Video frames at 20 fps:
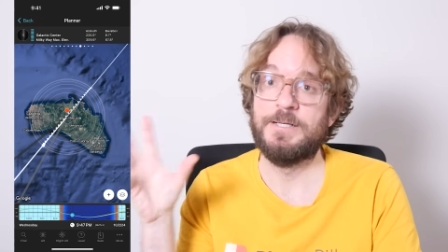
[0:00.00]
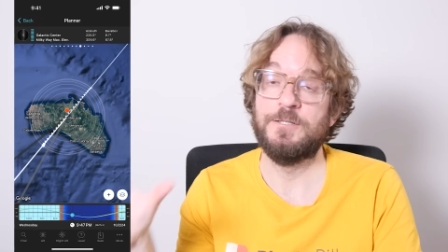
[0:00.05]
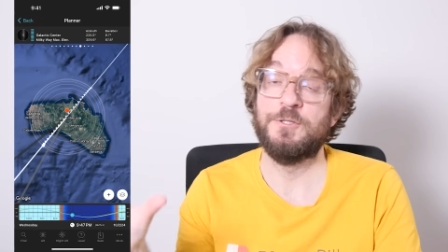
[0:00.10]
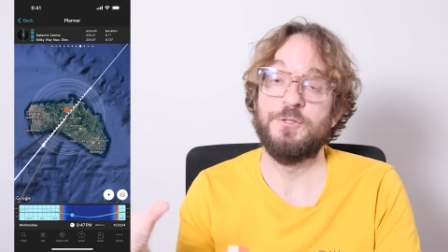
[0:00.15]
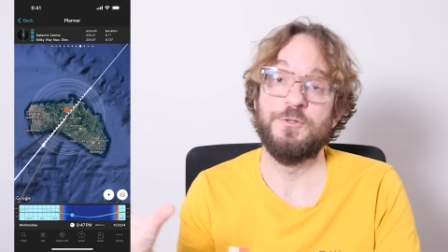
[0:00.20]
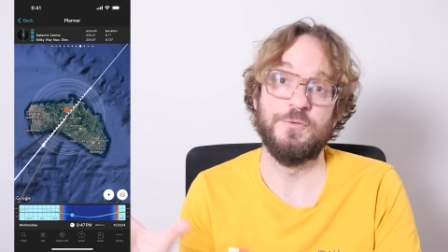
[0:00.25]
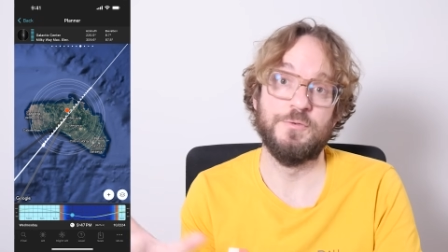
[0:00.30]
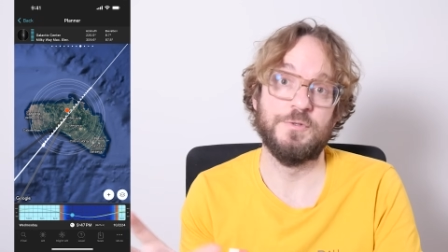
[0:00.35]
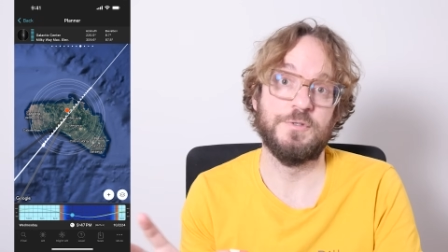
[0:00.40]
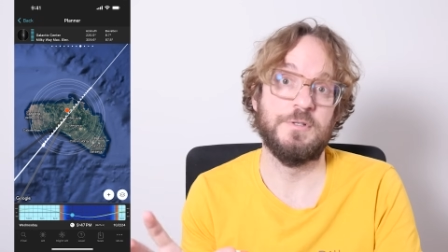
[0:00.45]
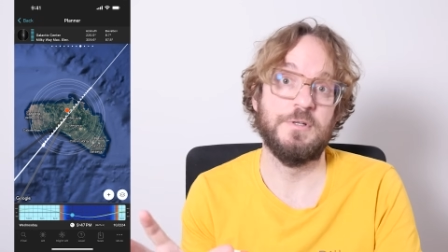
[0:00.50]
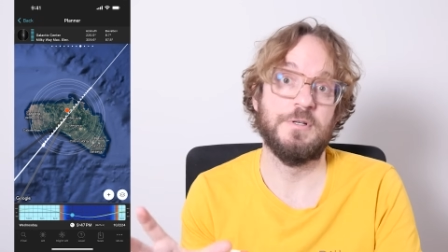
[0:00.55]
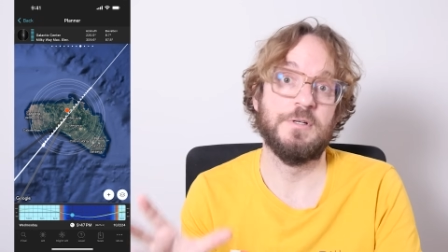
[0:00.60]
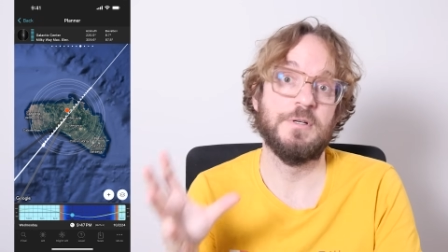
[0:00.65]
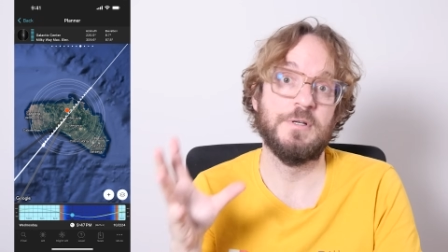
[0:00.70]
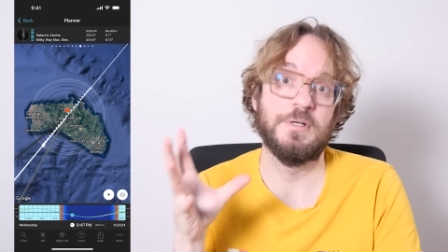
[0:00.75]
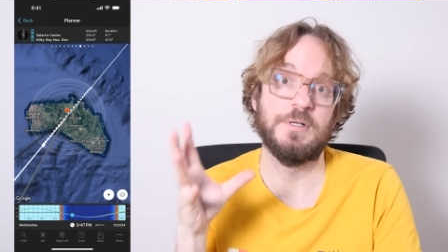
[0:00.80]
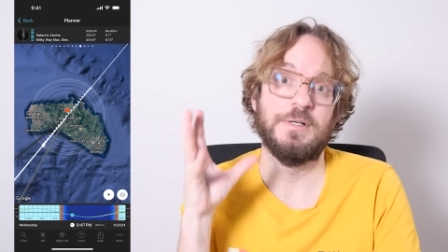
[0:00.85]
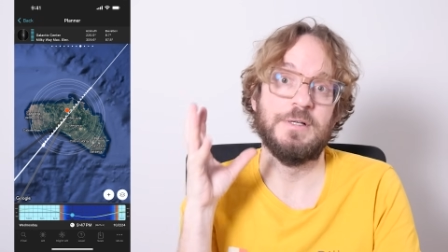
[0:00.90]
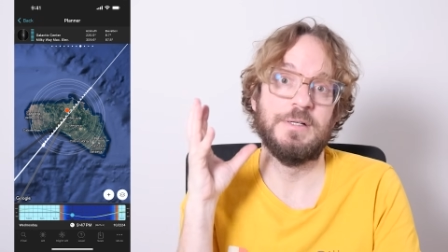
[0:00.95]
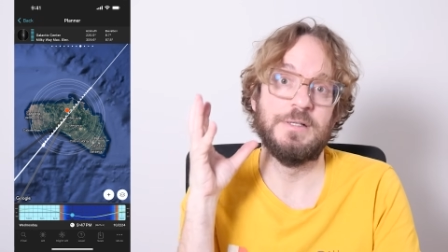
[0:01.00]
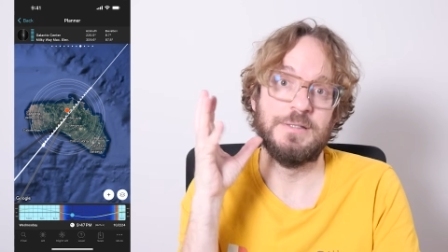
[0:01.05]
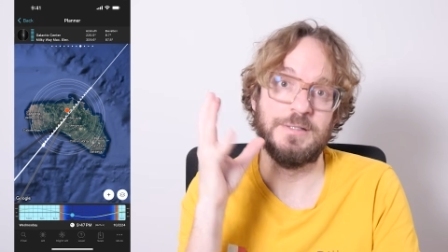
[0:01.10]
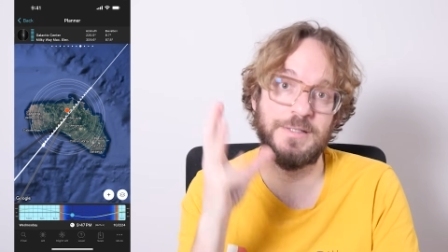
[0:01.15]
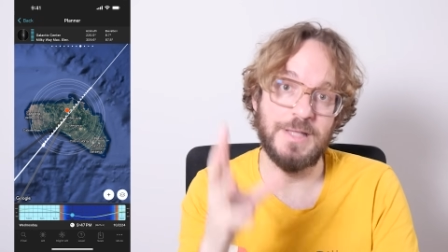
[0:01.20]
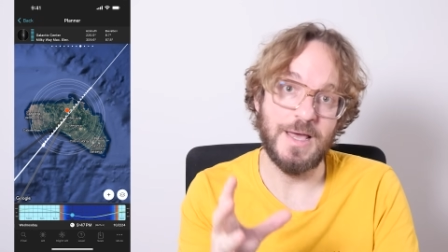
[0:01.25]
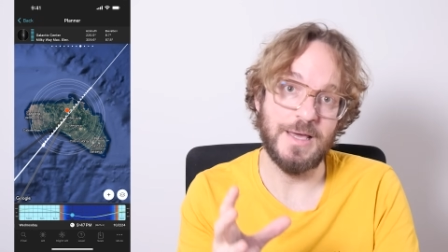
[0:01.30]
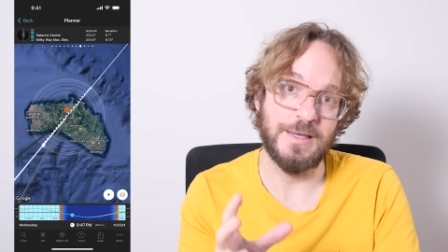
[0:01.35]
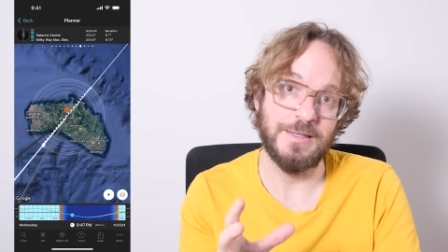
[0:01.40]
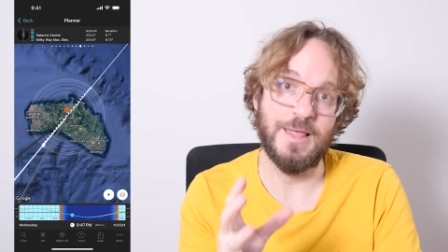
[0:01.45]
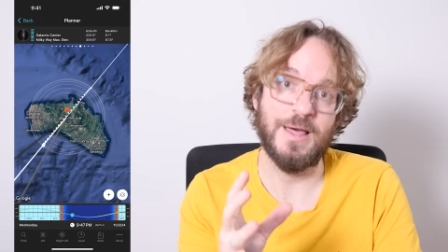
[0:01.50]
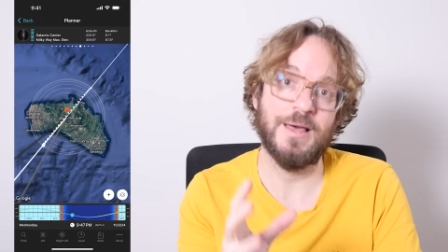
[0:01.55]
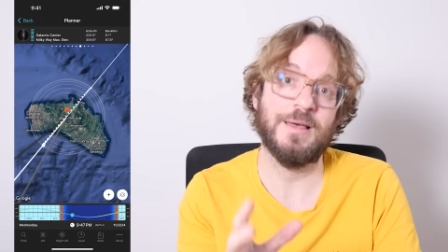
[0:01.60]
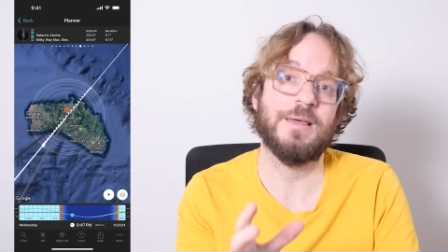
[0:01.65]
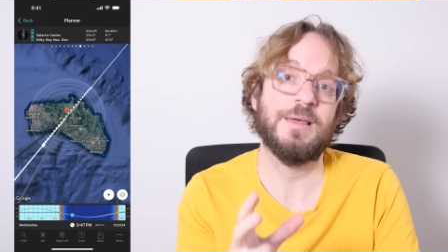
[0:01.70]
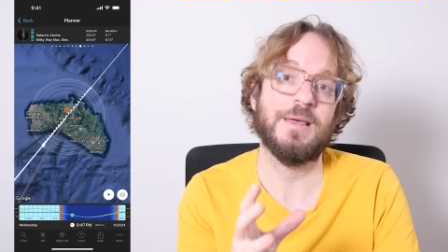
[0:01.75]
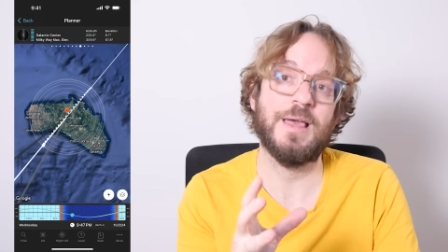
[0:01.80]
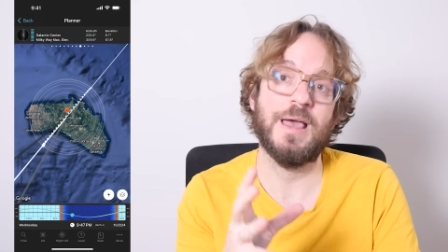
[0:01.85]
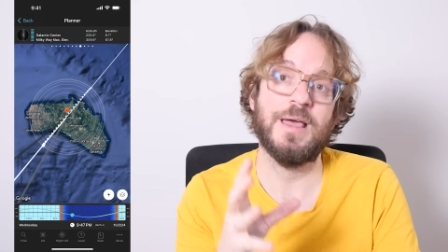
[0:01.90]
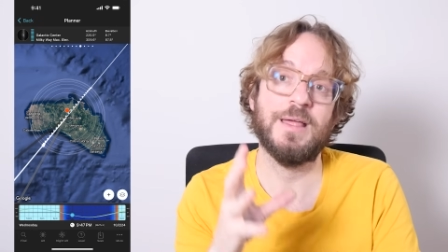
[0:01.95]
choose the day
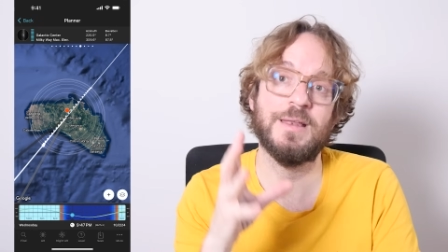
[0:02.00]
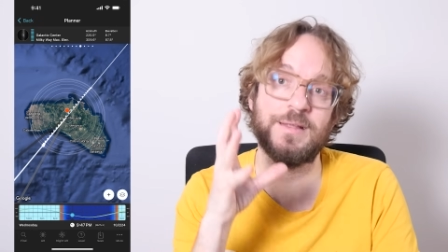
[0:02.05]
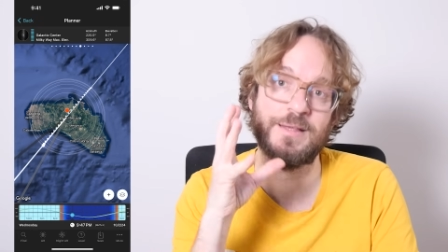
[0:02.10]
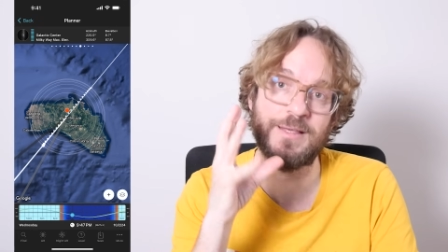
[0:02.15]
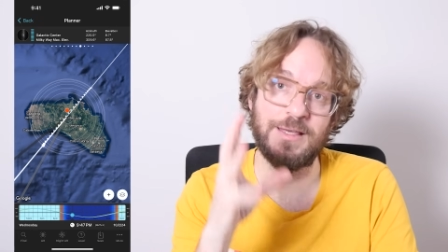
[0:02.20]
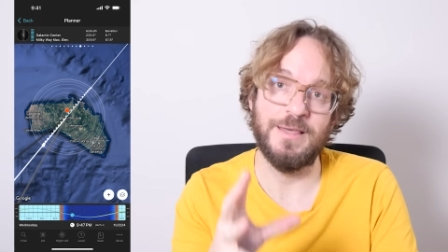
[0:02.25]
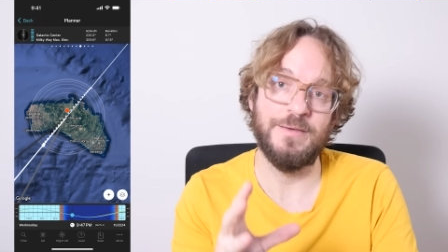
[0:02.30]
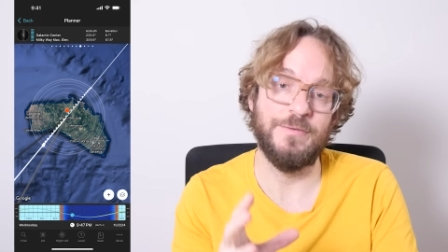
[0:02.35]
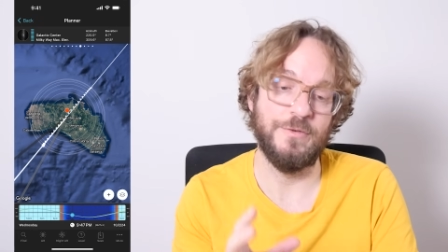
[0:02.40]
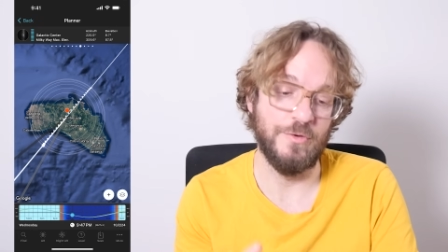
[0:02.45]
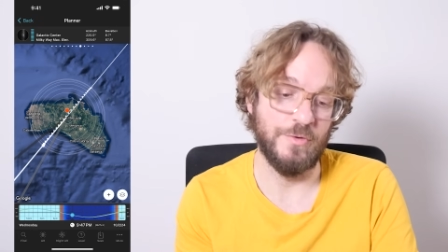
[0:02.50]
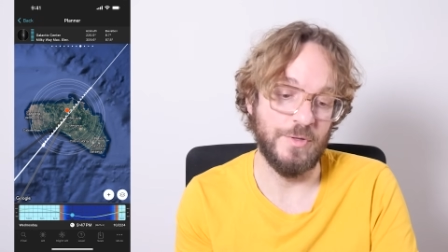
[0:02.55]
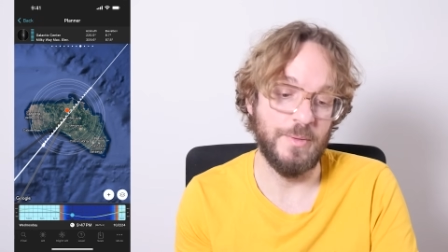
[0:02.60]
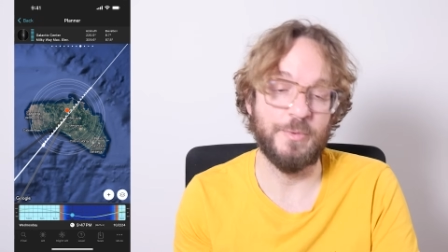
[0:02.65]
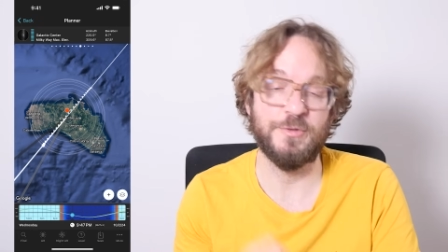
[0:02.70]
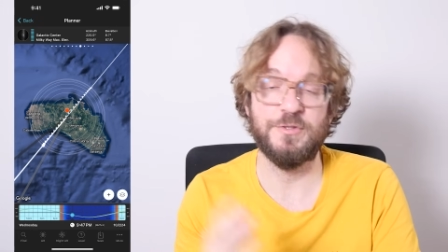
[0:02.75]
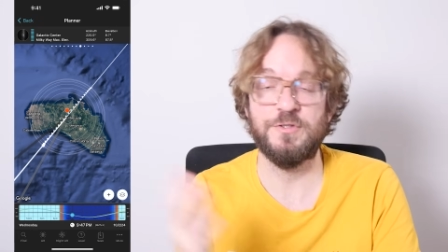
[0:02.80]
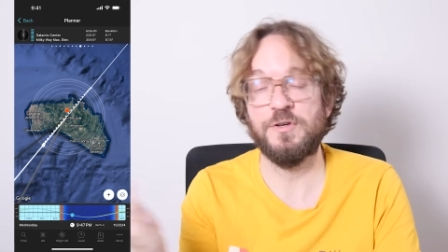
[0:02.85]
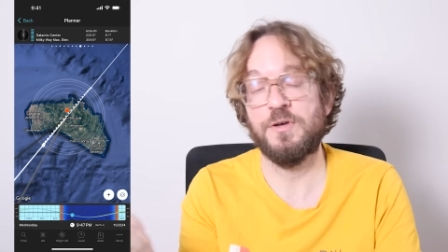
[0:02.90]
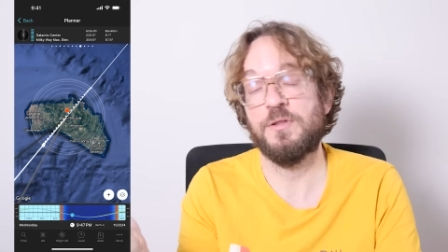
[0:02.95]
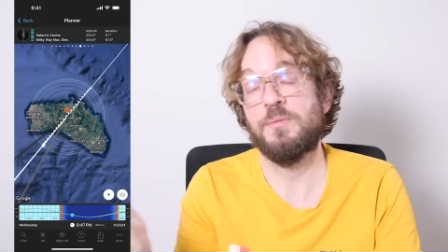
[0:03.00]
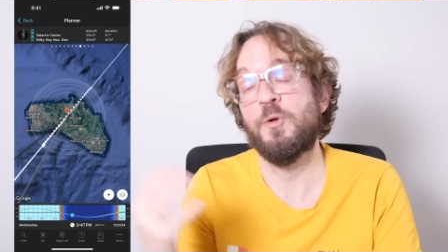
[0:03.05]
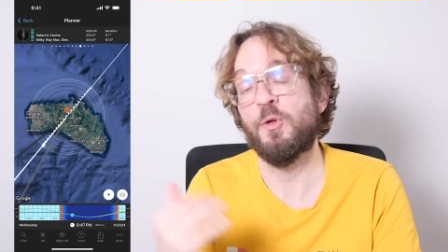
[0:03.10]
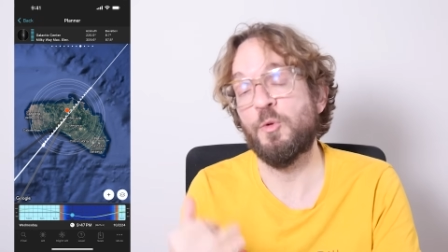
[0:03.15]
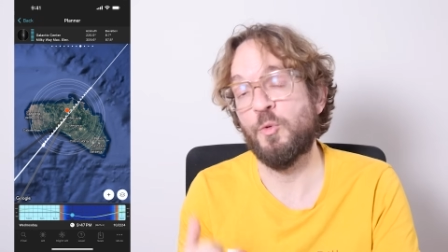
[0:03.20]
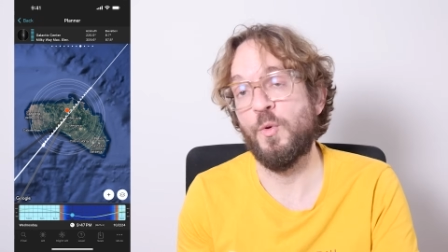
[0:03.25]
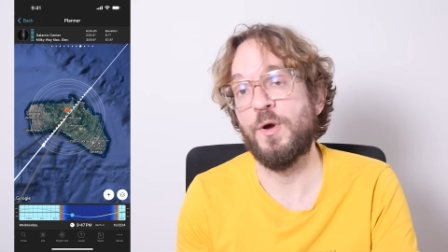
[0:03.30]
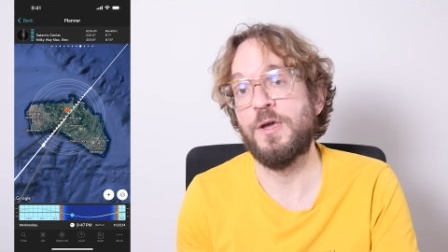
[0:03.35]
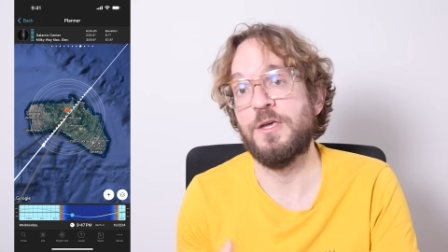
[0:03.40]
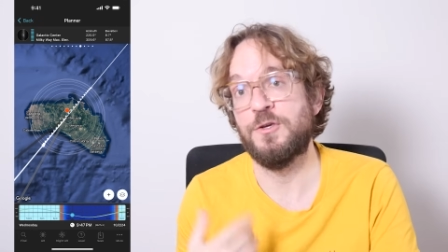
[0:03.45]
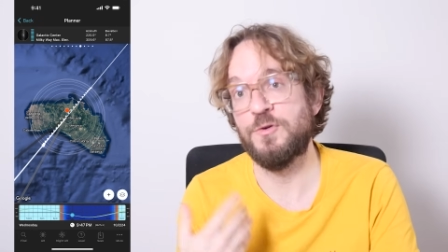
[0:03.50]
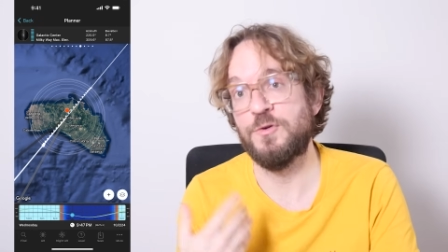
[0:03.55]
that can give you the position of the Milky Way